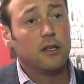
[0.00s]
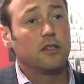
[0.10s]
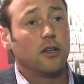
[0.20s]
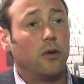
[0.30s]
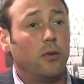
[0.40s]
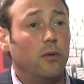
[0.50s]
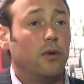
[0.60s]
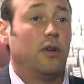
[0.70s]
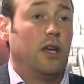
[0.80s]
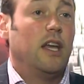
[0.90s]
So
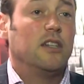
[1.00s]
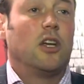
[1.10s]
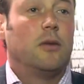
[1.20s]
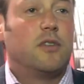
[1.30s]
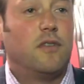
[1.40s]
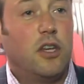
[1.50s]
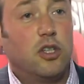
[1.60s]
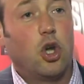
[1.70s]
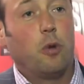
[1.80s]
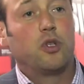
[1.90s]
in terms of the
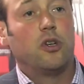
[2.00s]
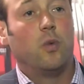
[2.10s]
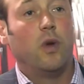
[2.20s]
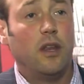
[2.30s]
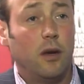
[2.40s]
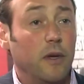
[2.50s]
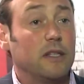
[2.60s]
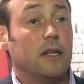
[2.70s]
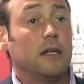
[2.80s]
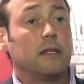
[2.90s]
adoption within a
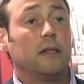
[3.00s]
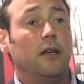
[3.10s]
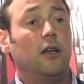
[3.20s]
business,